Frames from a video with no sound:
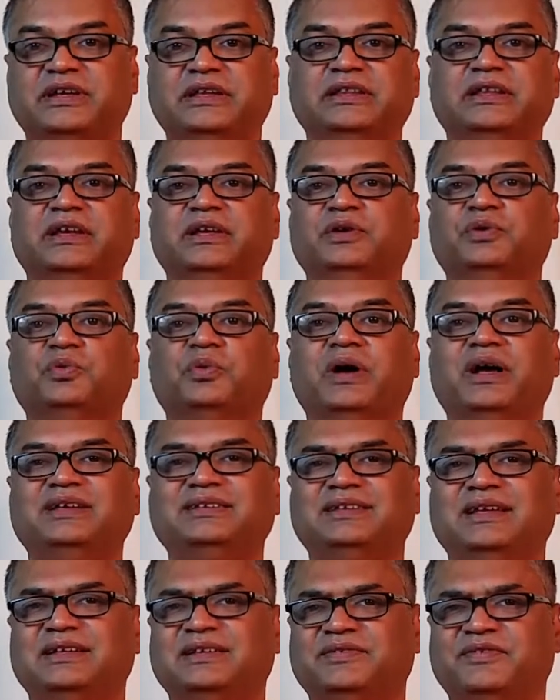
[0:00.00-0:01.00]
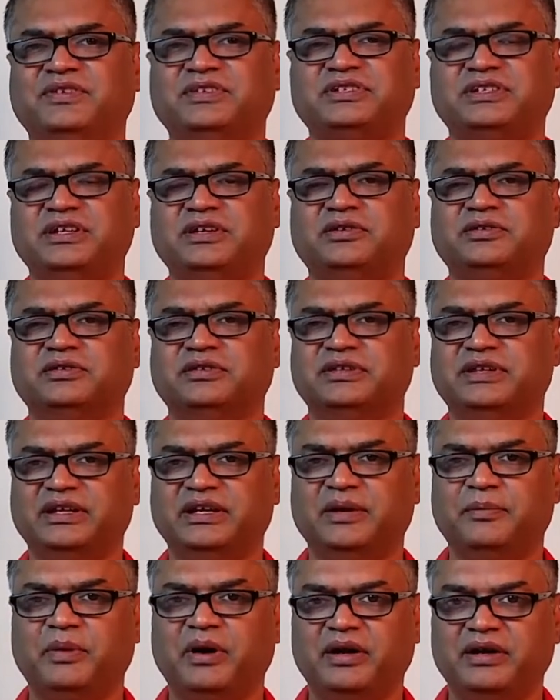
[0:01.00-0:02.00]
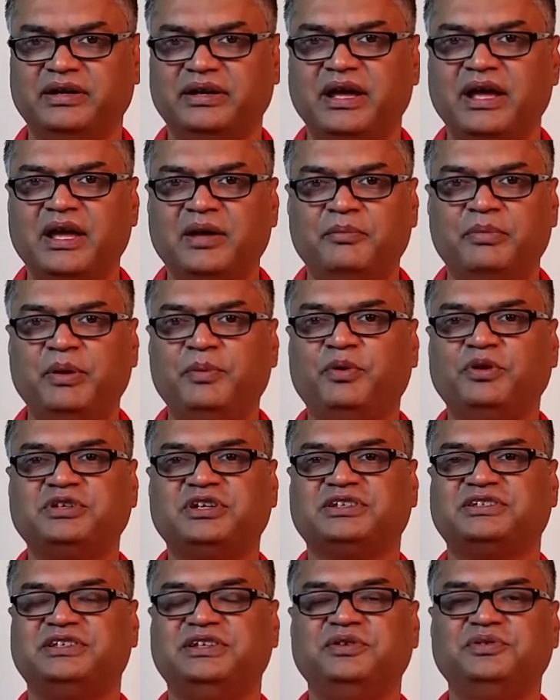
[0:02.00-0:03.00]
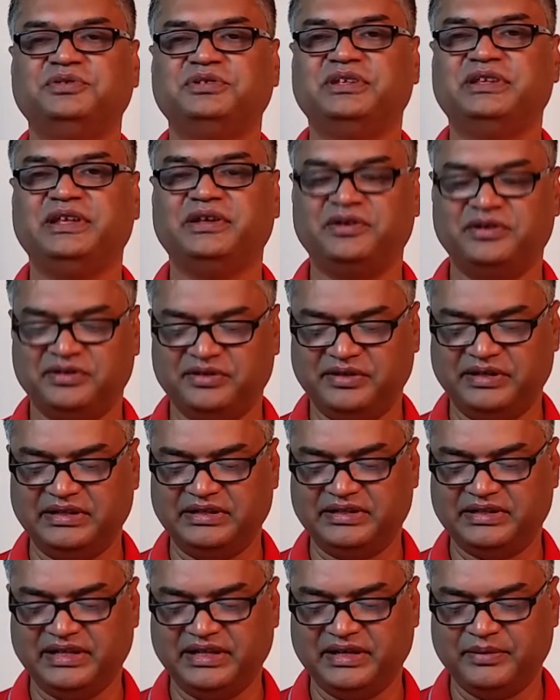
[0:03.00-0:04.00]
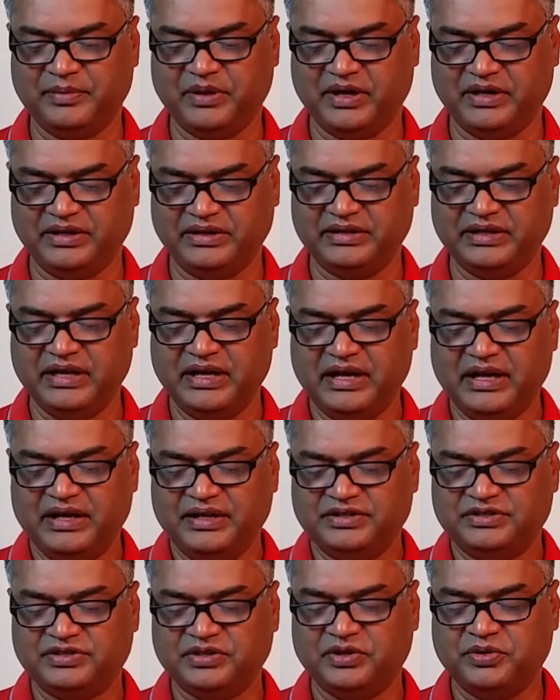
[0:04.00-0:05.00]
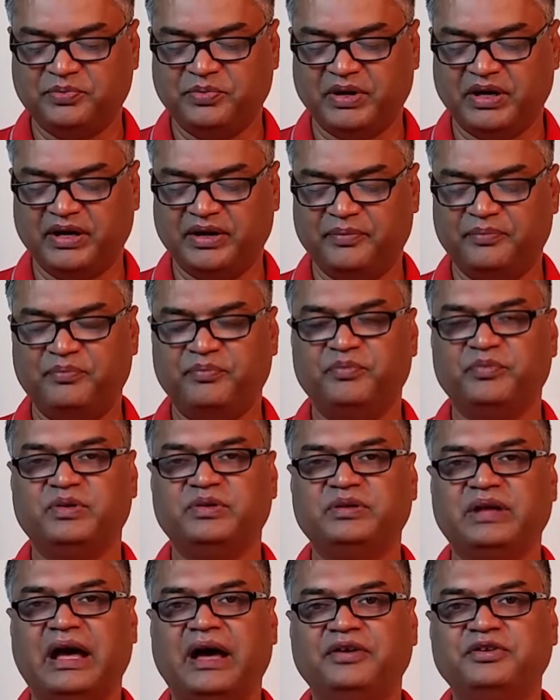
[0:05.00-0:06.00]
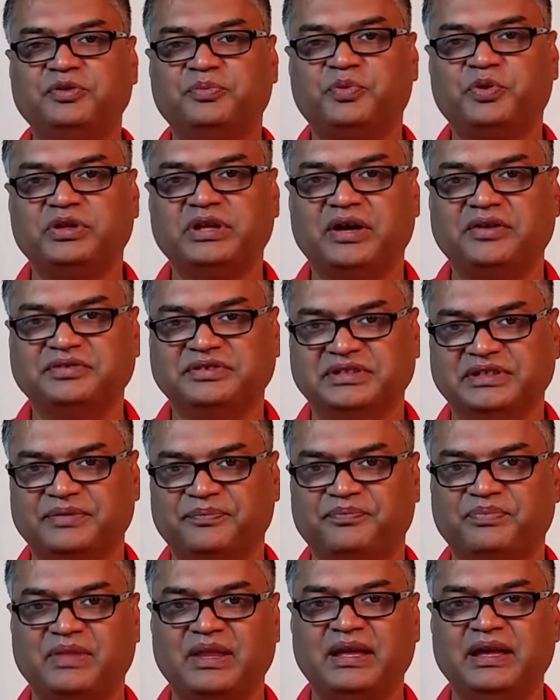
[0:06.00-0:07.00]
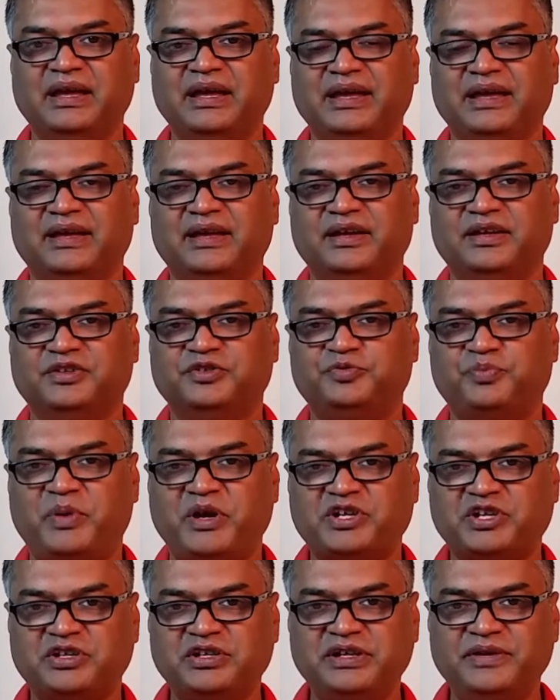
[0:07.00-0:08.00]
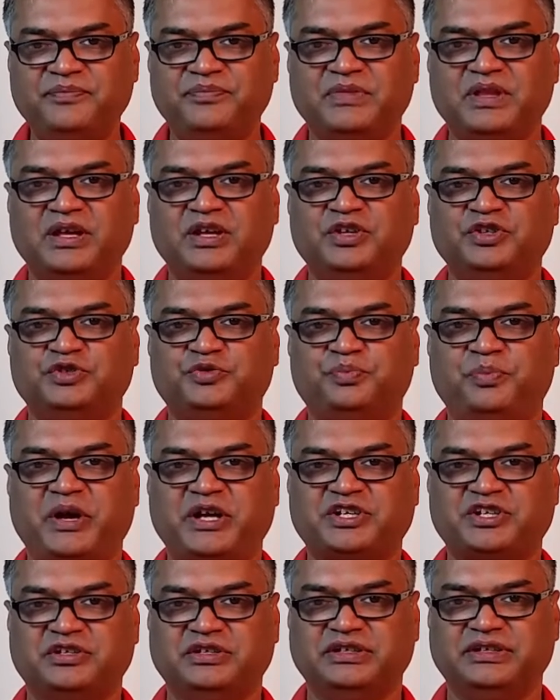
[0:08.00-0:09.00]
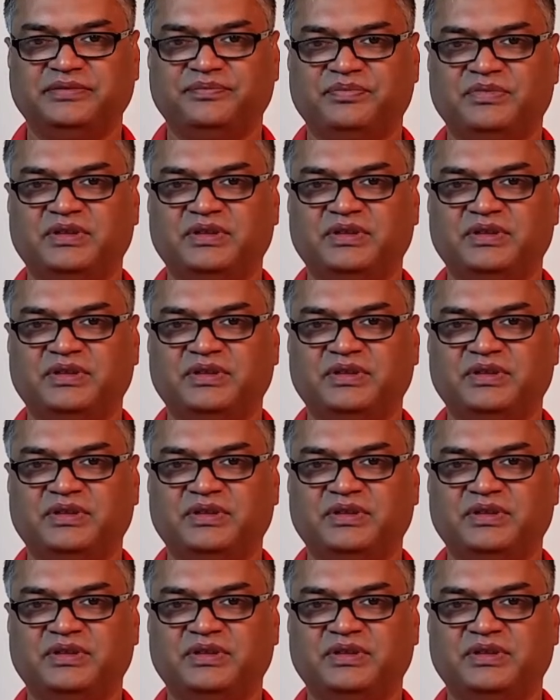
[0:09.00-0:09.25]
in the US, and even she couldn't think about it. People just use it, they don't really think about it. So how do you pronounce it? Especially, specially,